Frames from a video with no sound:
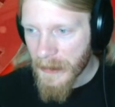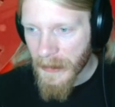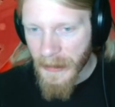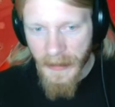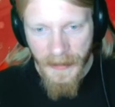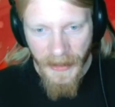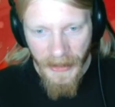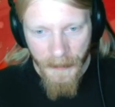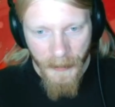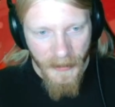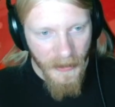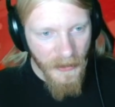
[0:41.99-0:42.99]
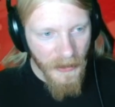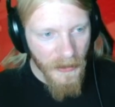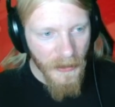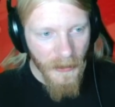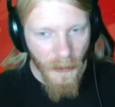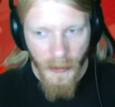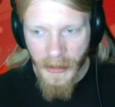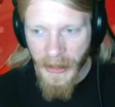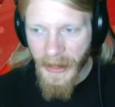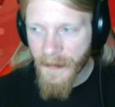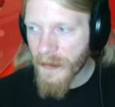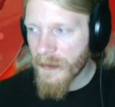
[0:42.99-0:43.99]
In second position, we
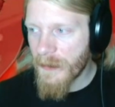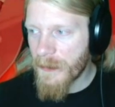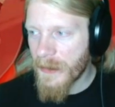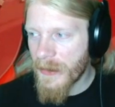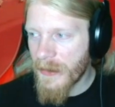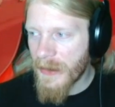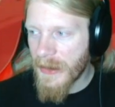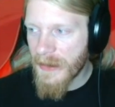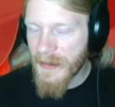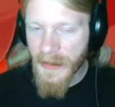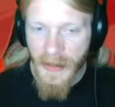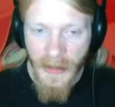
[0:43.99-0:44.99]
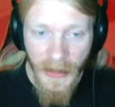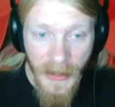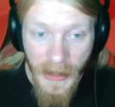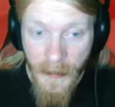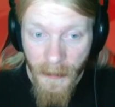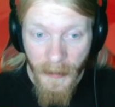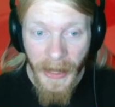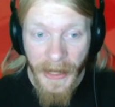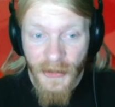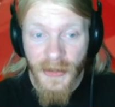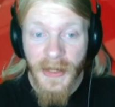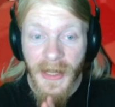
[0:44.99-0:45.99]
have our green player, that is Naeem,
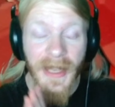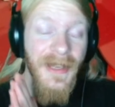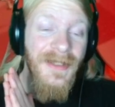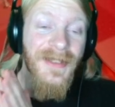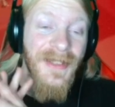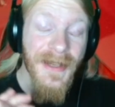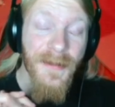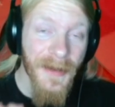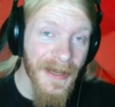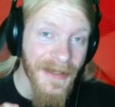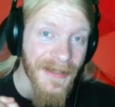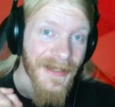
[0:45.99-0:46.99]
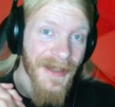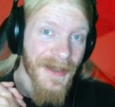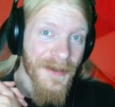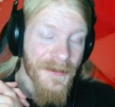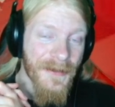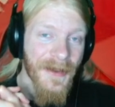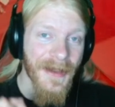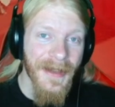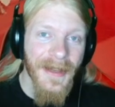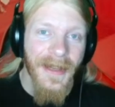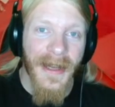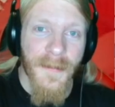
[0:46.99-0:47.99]
actually a teammate of
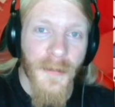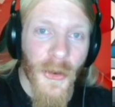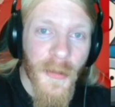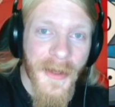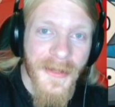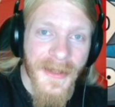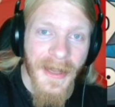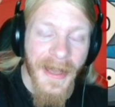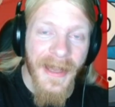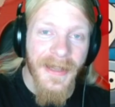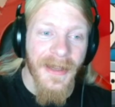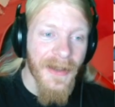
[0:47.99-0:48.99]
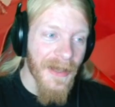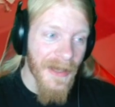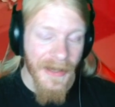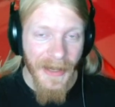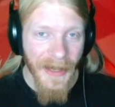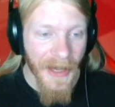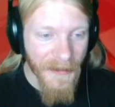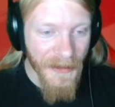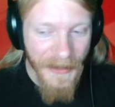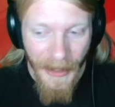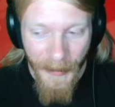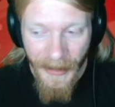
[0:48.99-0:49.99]
Mobat the Egg, aka Ivor
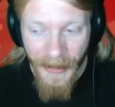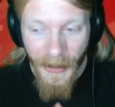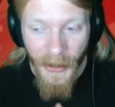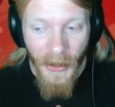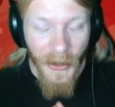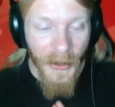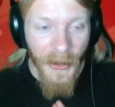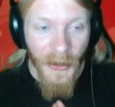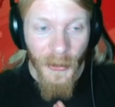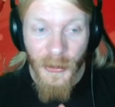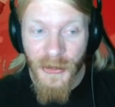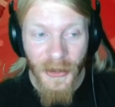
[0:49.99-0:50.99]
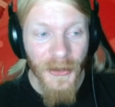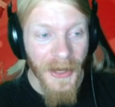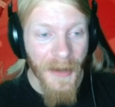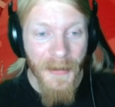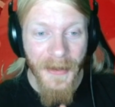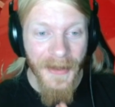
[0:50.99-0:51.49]
Sama, who showed up.